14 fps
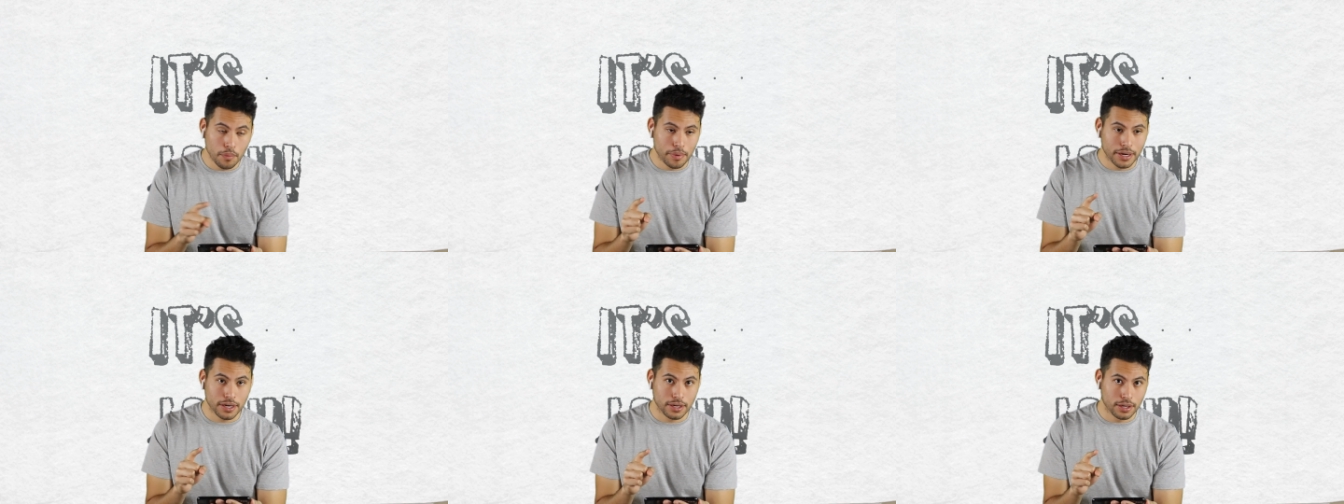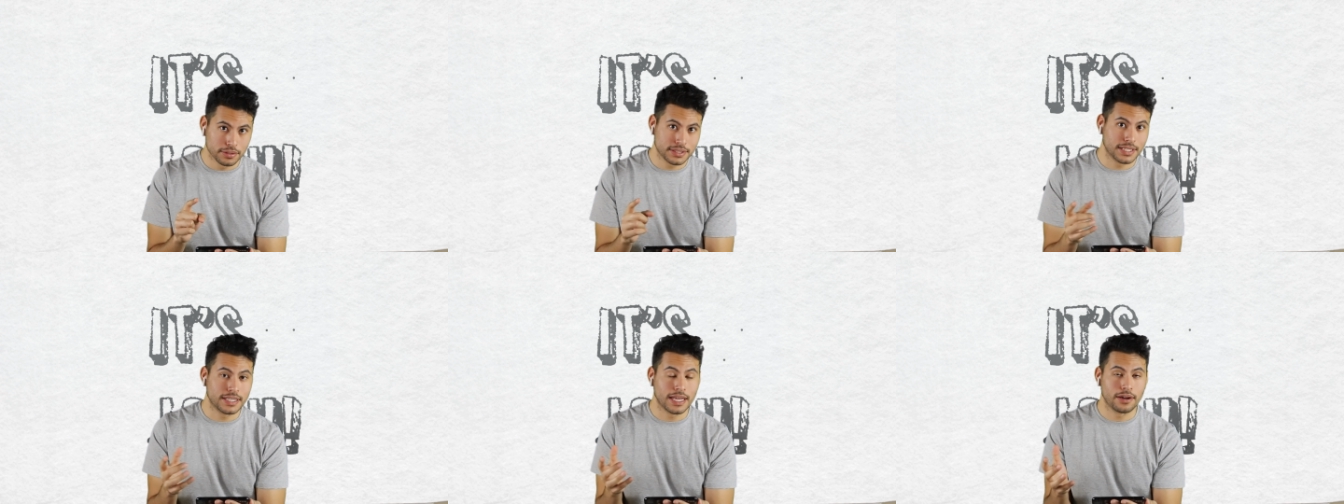nobody
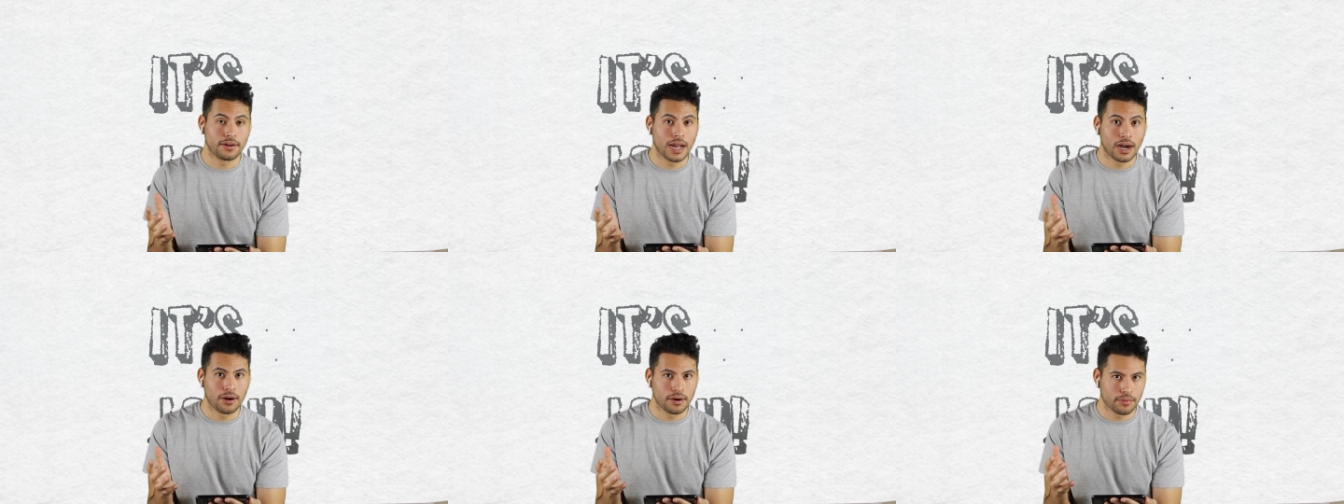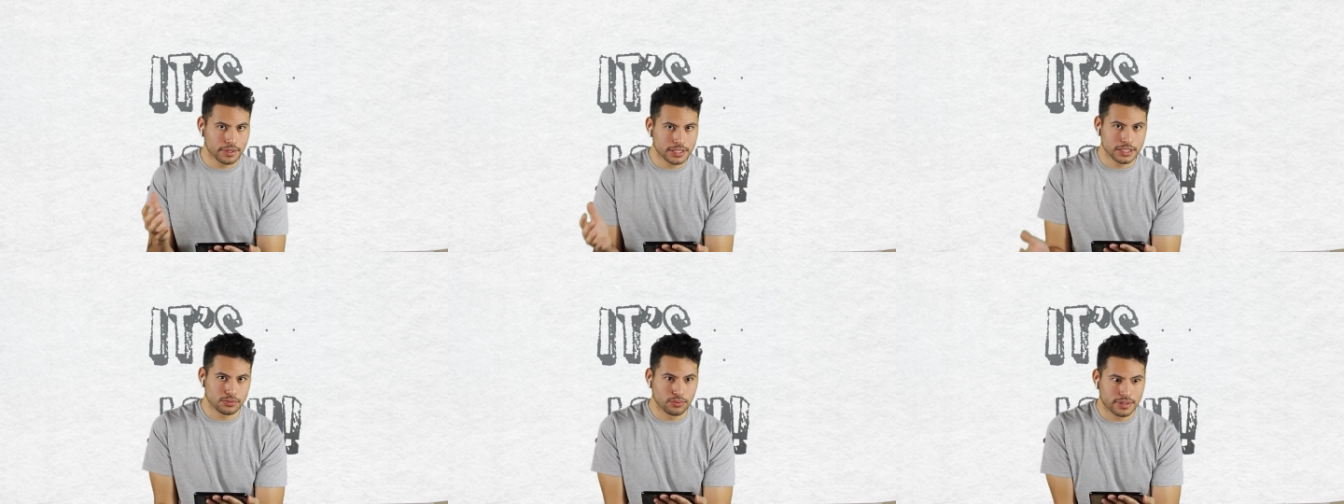knows the day or hour,
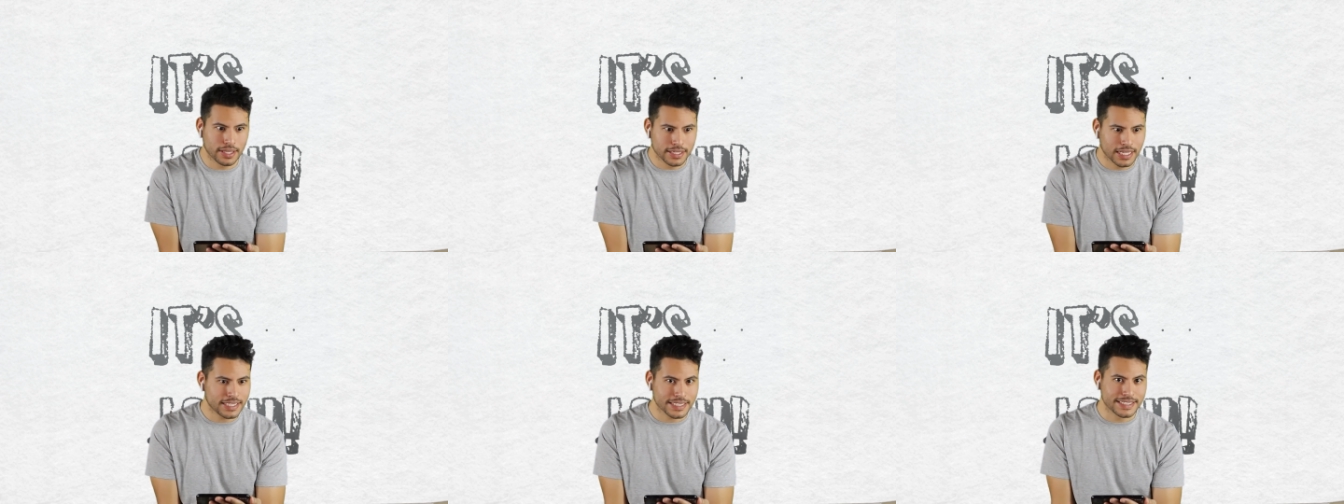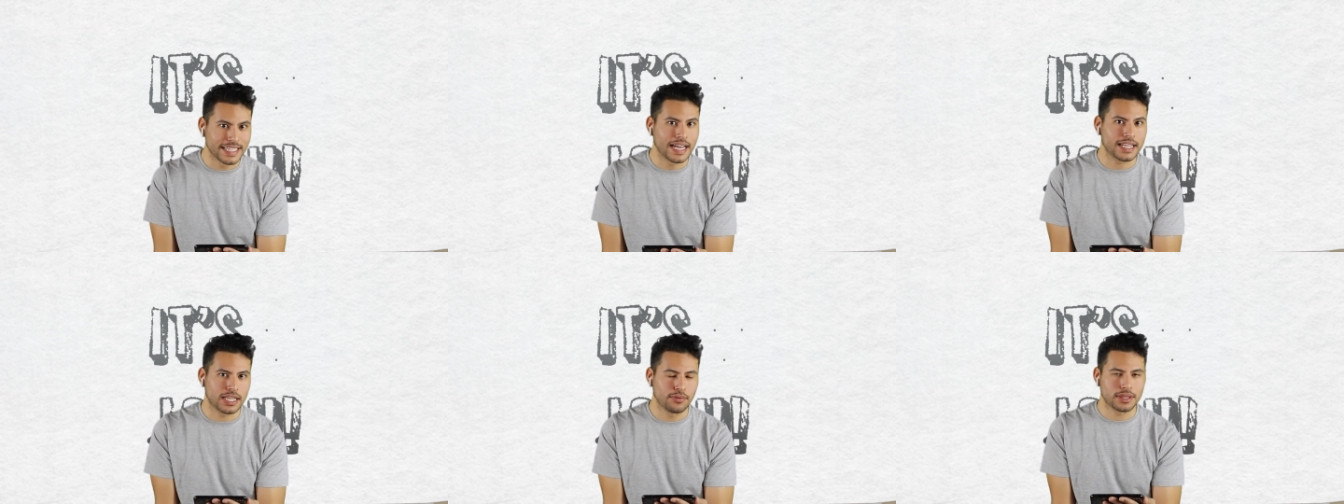which is that's
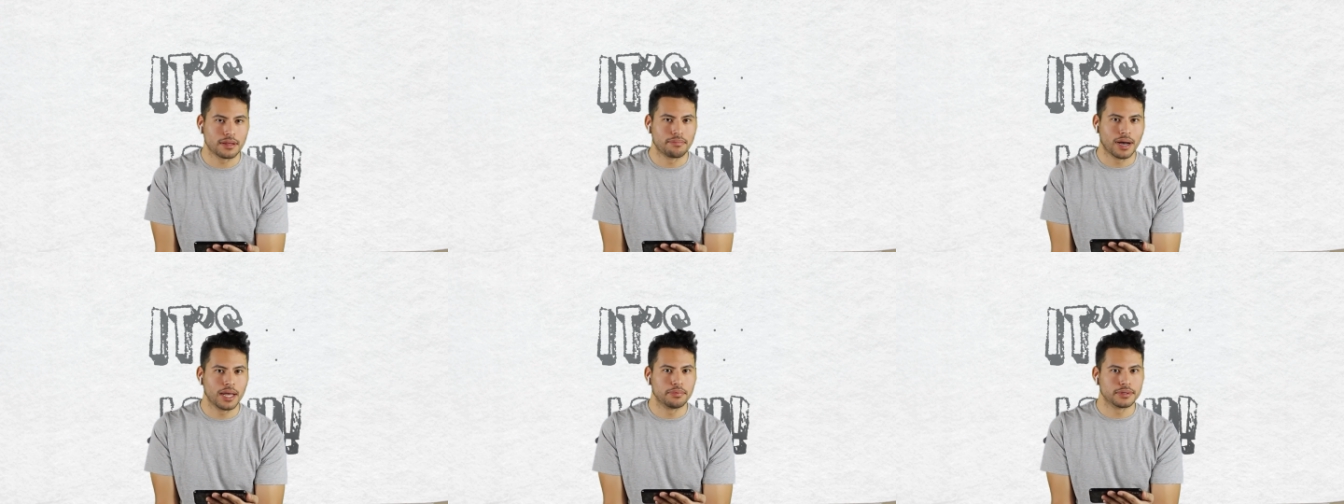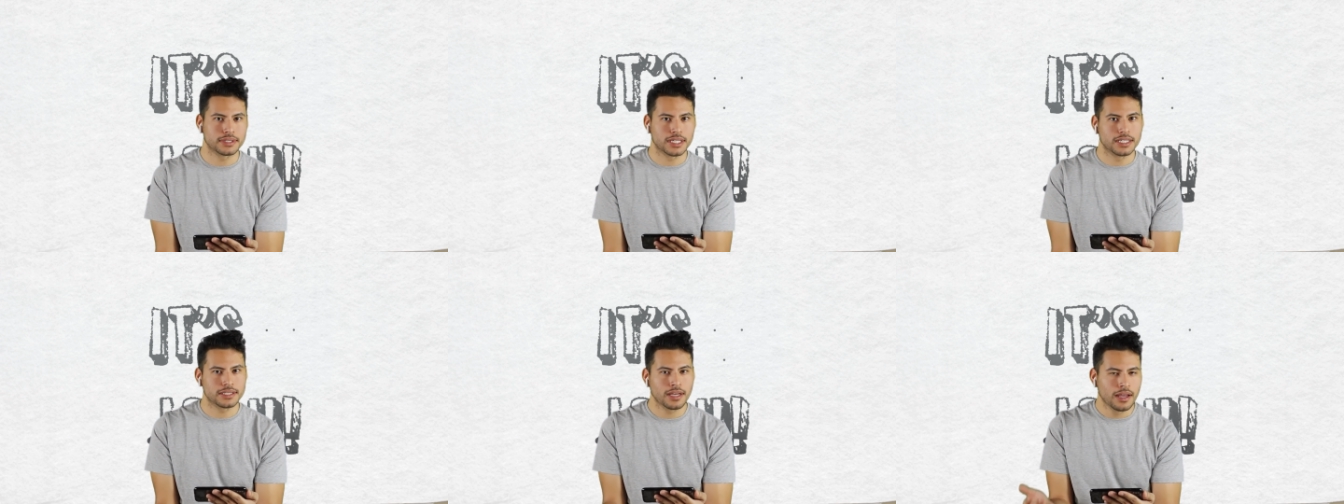exactly what the Bible
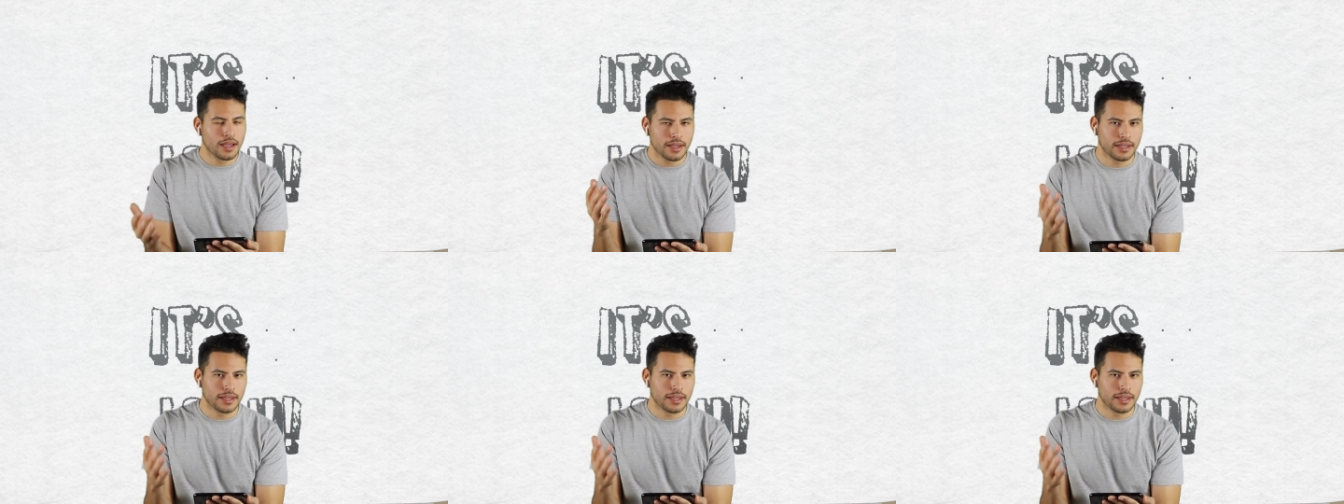says.